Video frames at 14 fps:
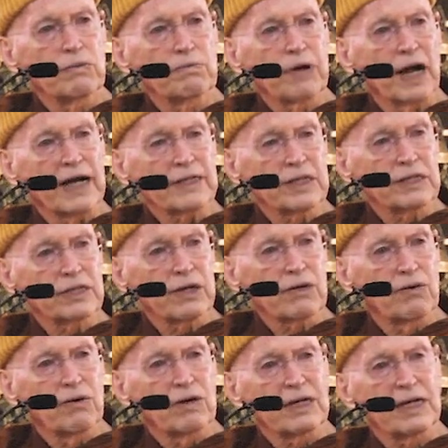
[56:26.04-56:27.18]
practice
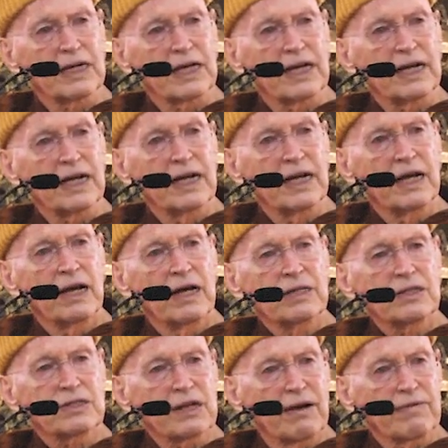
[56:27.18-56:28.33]
accordingly.
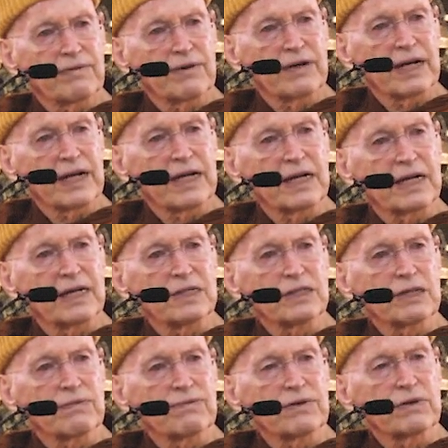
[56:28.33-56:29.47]
Suffering is
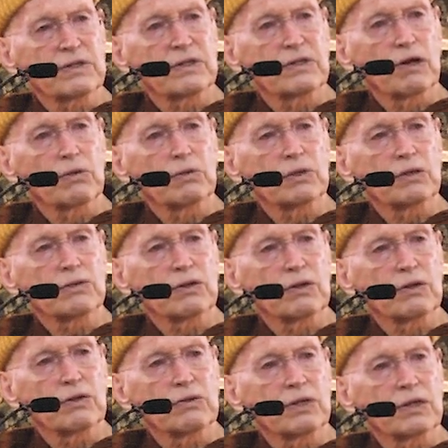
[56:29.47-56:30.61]
the first noble
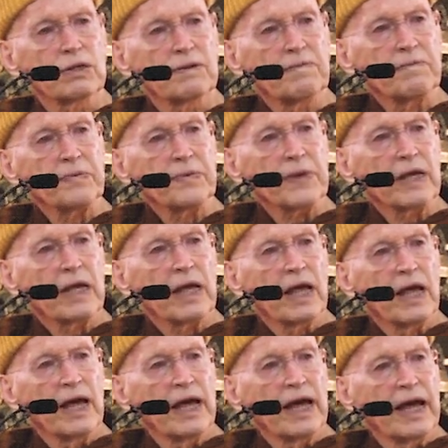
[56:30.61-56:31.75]
truth,
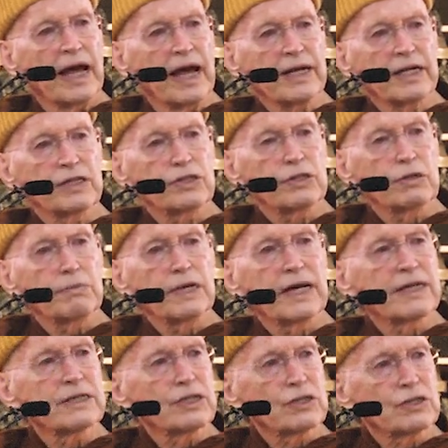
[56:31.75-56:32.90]
and it's to be
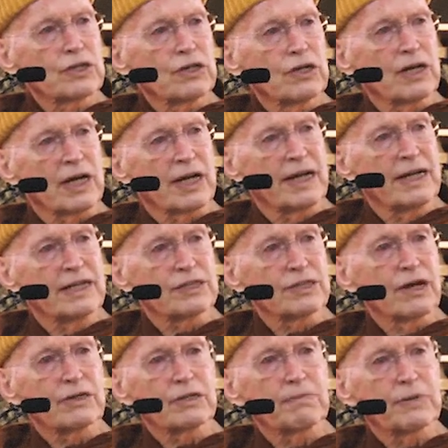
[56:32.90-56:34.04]
understood. It's
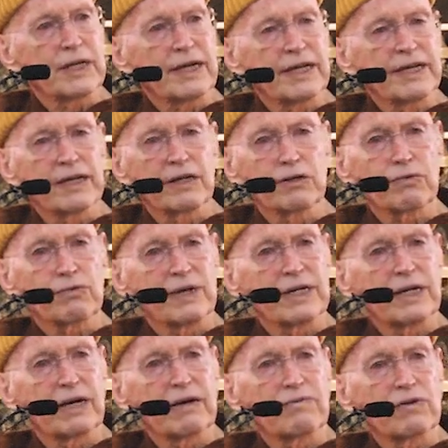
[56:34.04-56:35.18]
not to be gotten rid
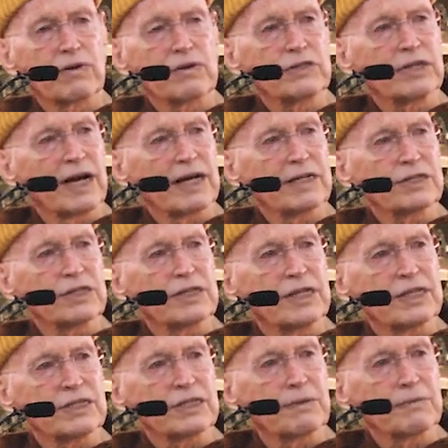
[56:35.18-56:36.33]
of or judged
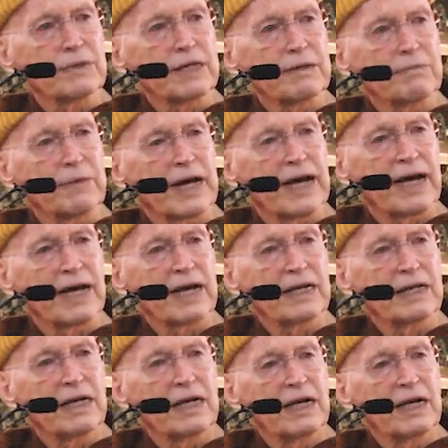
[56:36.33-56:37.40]
as something bad.